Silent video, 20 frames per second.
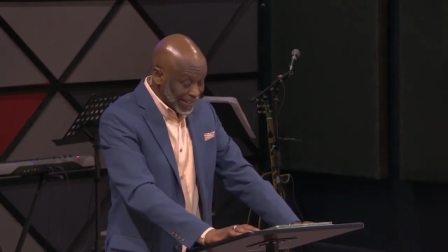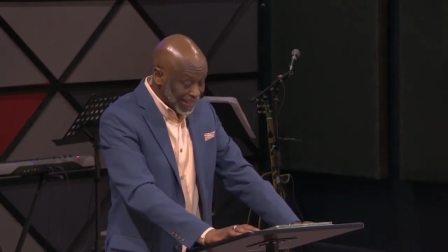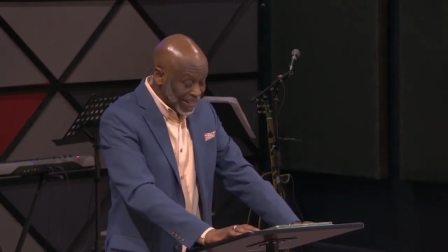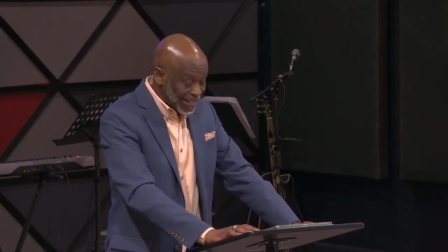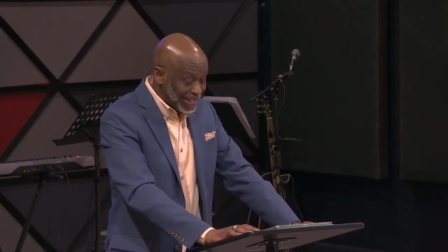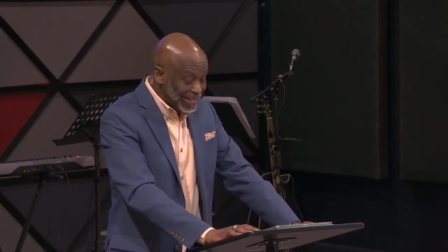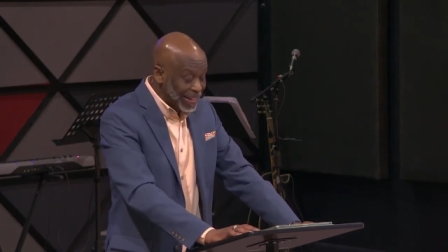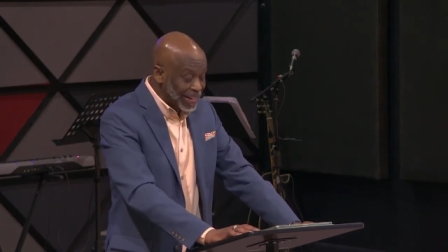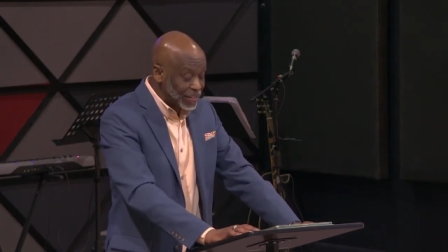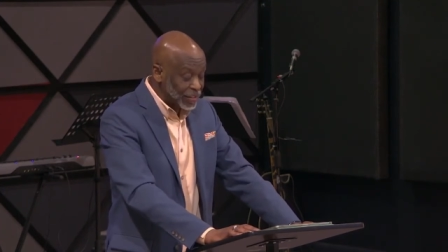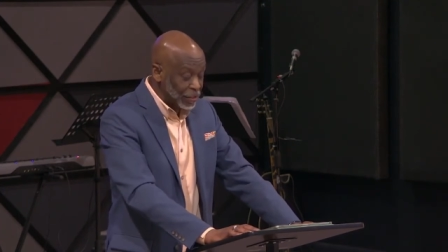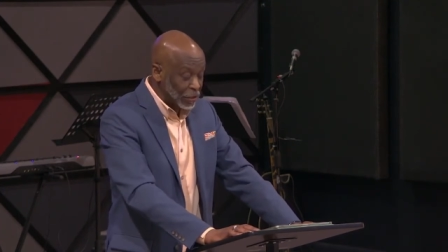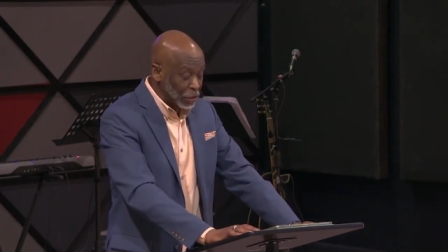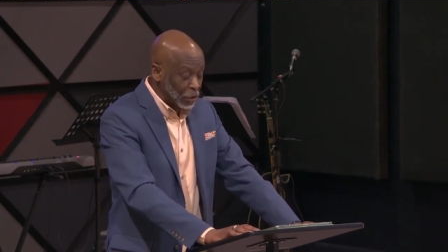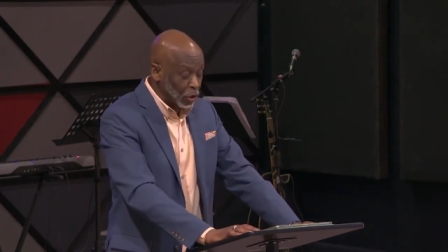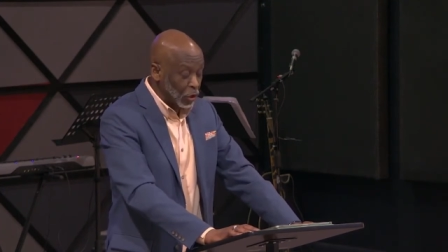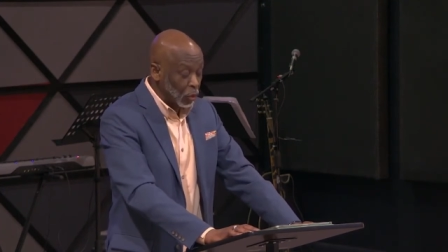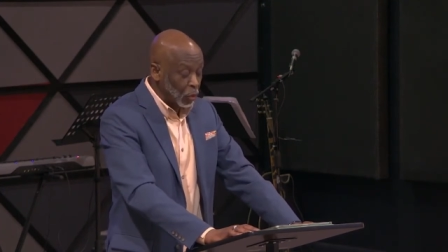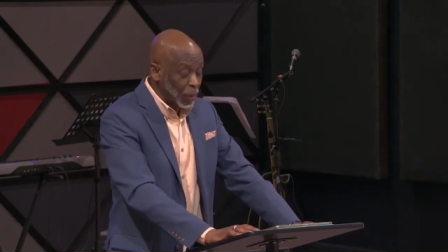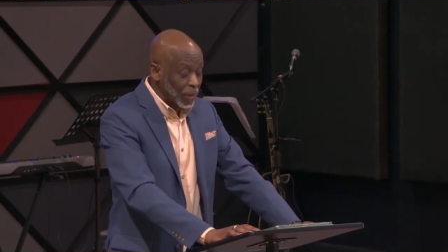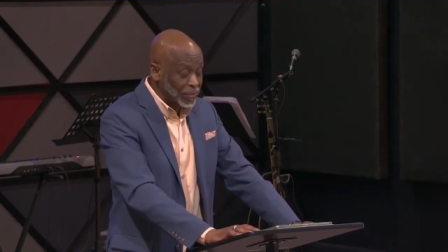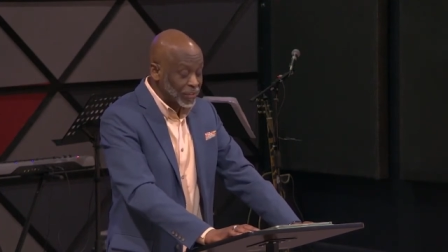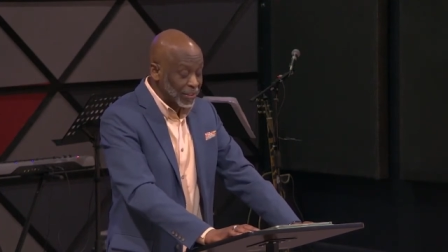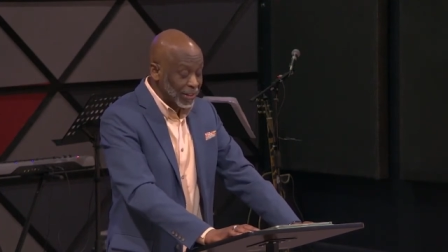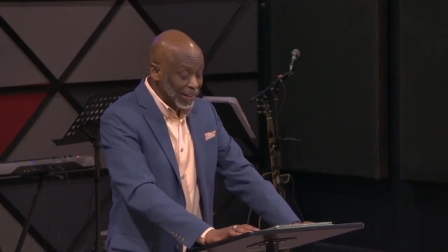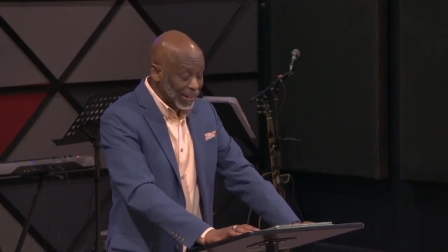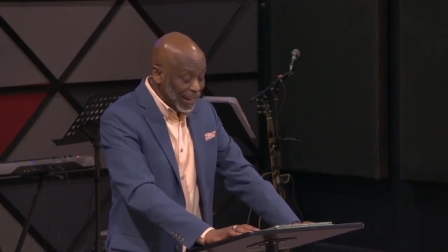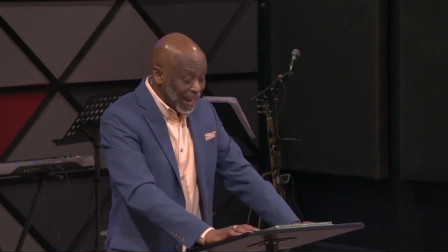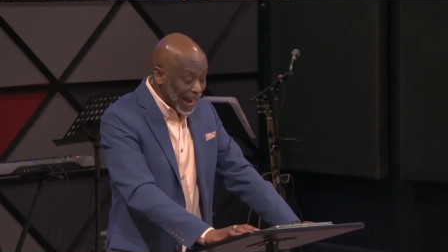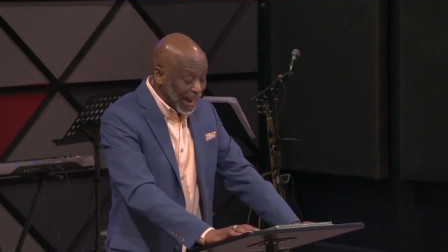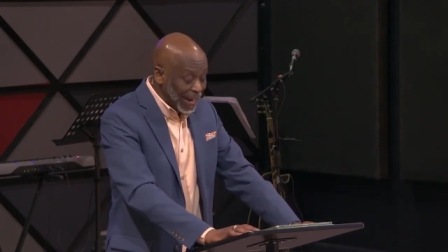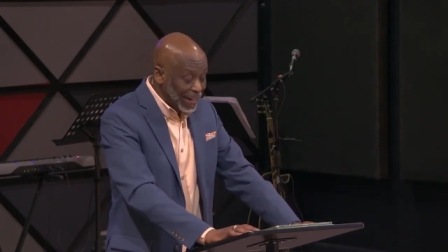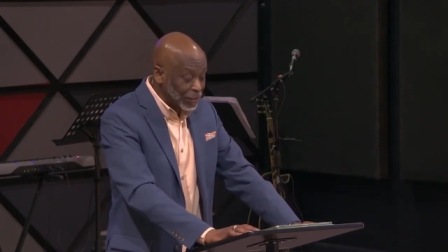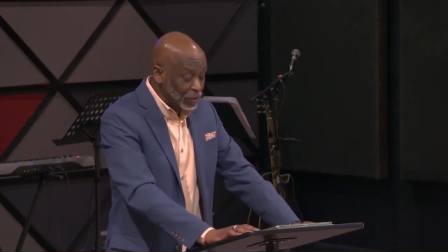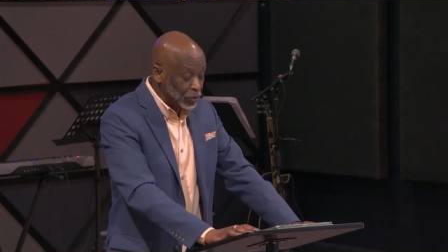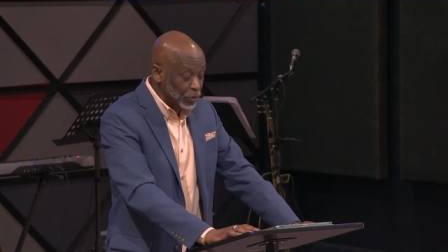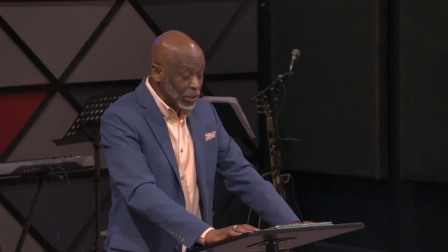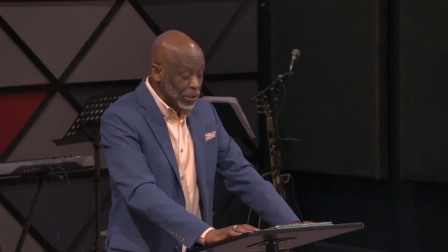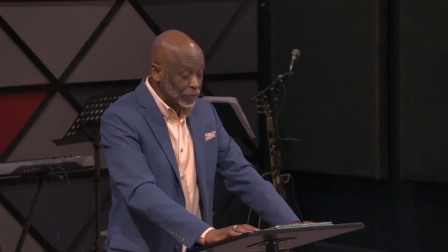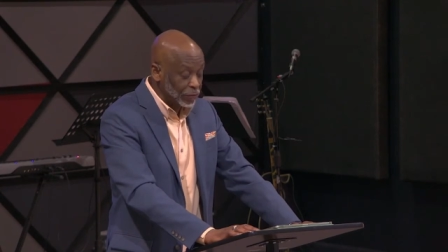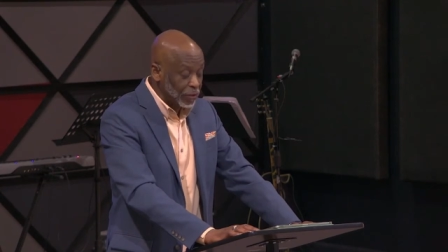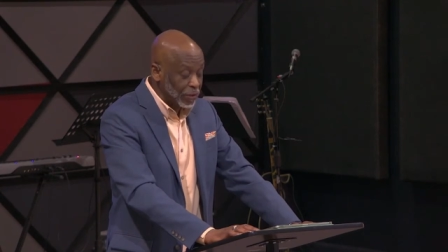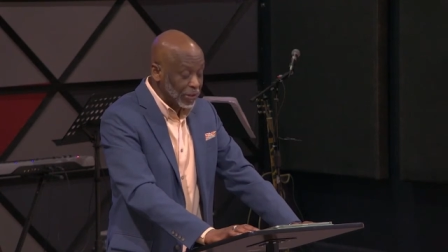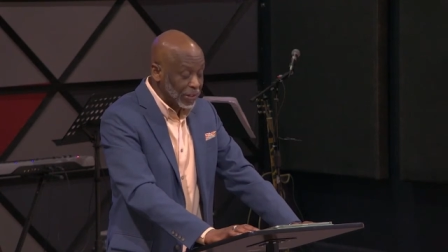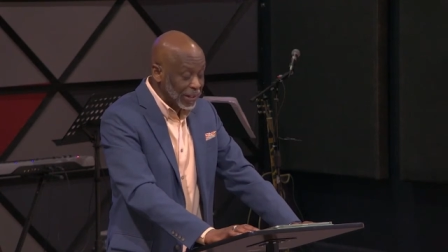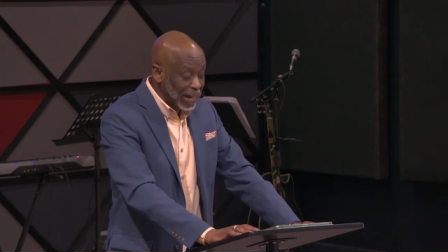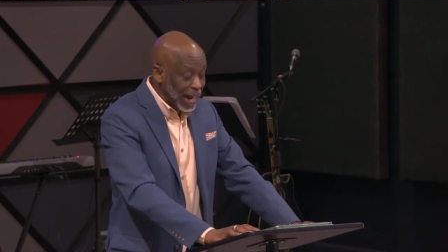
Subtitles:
Jesus was the light to reveal